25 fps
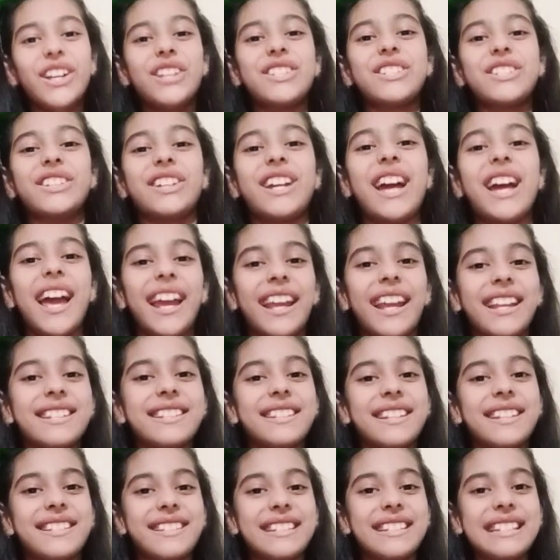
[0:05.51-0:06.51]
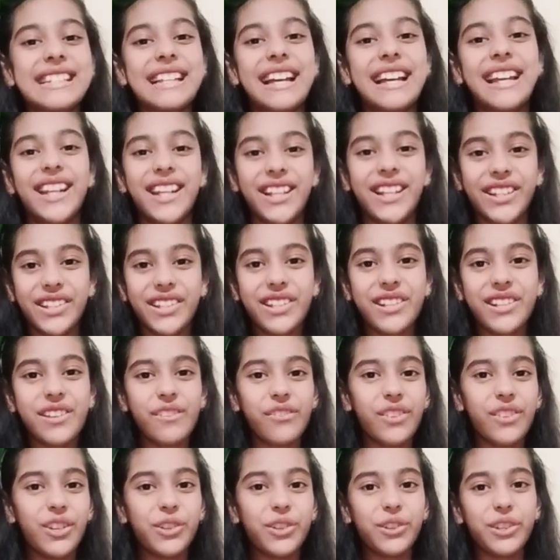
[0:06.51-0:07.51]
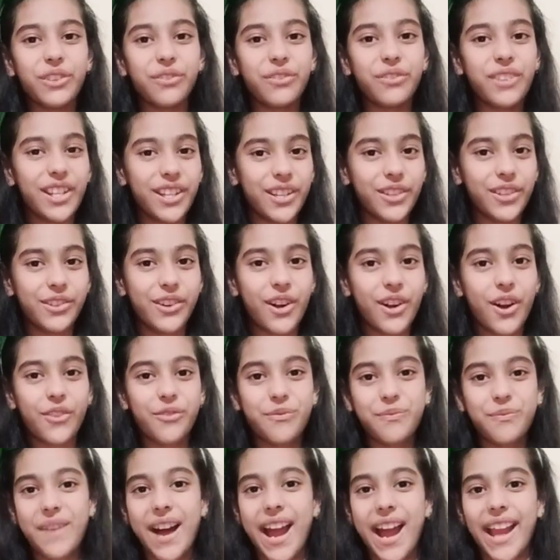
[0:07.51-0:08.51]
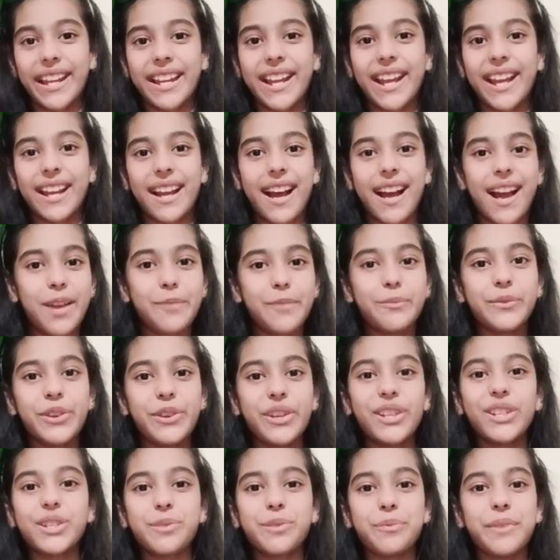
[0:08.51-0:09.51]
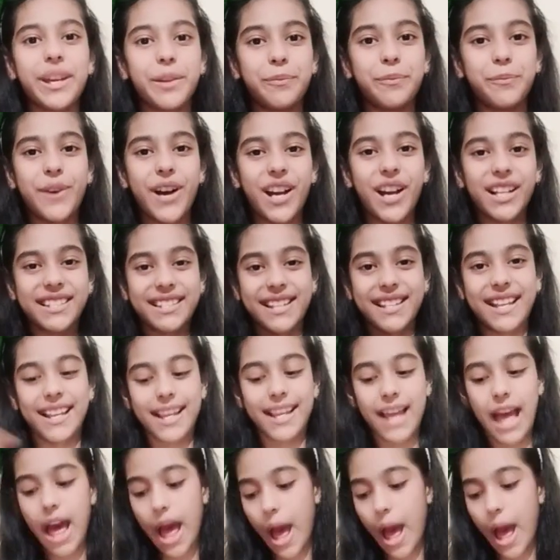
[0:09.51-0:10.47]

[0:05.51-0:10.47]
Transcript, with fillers: So guys, this is another reviewing video of mine and I am going to be unboxing